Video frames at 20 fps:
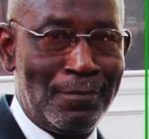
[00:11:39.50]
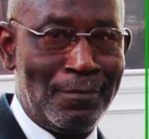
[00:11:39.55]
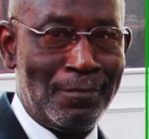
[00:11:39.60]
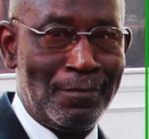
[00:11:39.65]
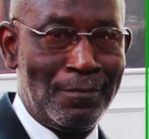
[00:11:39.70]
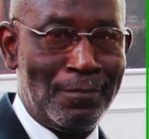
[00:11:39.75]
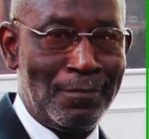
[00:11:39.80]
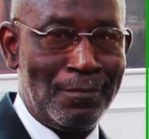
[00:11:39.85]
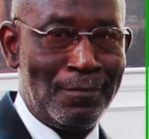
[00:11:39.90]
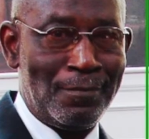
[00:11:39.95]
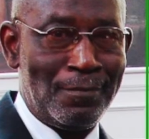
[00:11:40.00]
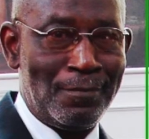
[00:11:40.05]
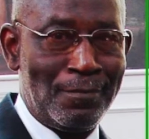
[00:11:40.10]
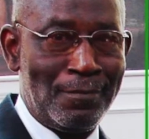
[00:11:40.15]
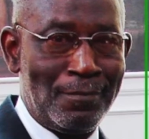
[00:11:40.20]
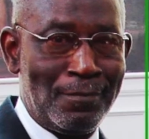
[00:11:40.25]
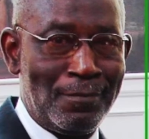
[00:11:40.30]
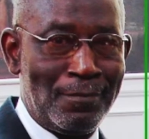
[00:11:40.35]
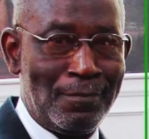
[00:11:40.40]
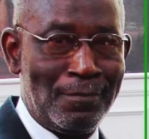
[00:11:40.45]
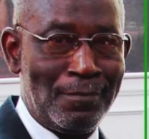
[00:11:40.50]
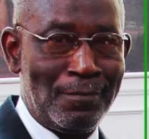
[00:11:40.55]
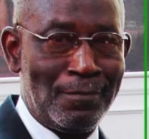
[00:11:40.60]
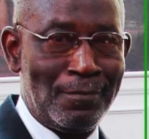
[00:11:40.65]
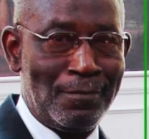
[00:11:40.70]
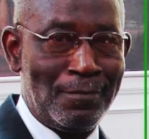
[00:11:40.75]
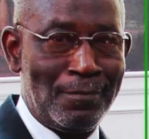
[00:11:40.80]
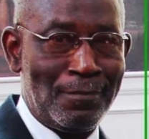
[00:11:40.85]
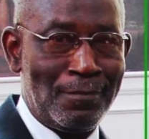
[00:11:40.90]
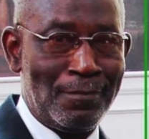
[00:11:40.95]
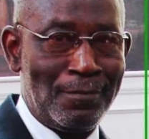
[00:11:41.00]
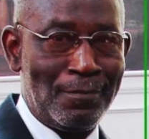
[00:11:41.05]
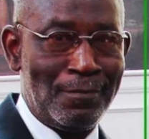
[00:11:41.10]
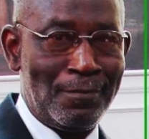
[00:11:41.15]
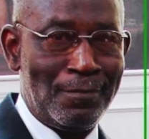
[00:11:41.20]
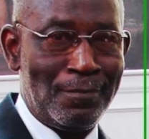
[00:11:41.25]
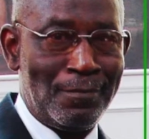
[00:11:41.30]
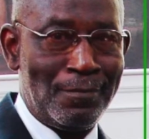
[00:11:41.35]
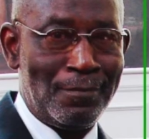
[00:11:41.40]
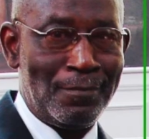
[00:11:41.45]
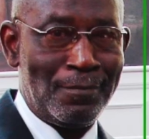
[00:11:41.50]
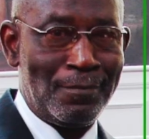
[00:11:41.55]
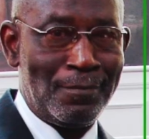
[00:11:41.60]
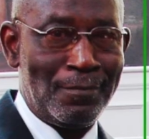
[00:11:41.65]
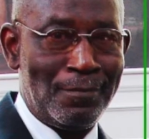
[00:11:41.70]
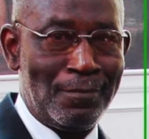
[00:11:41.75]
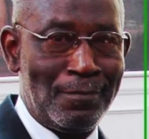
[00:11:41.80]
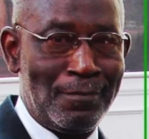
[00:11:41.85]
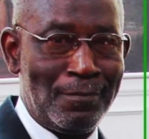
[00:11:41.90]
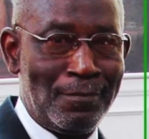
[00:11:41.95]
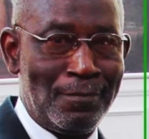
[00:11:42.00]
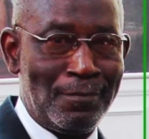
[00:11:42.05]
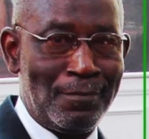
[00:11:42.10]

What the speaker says: Nobody speaks.